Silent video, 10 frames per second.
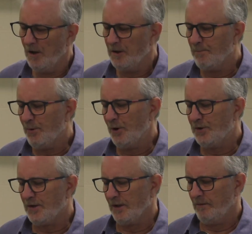The
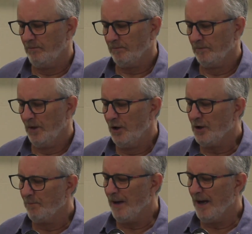person who
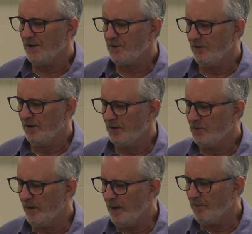can pass through
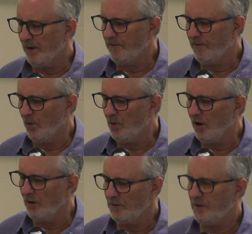this web in full
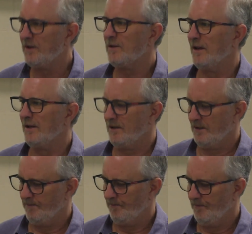
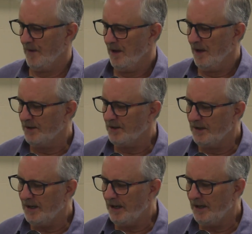consciousness is
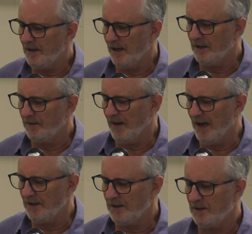indeed an
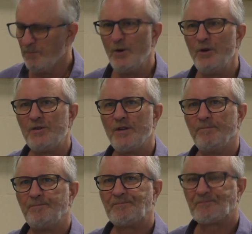advanced
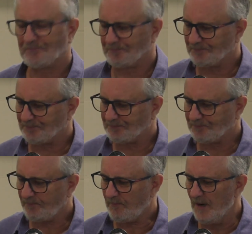person.
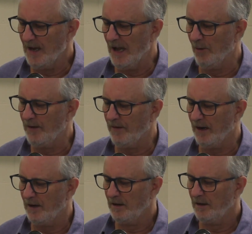
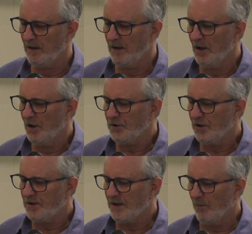However,
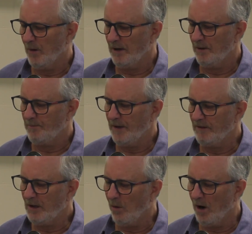should someone be
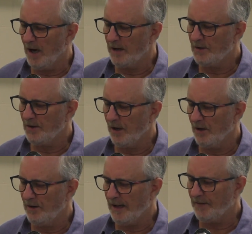required to
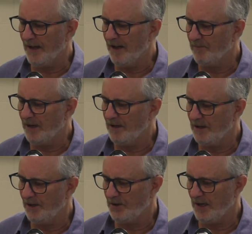know that they have been
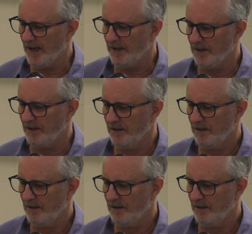initiated,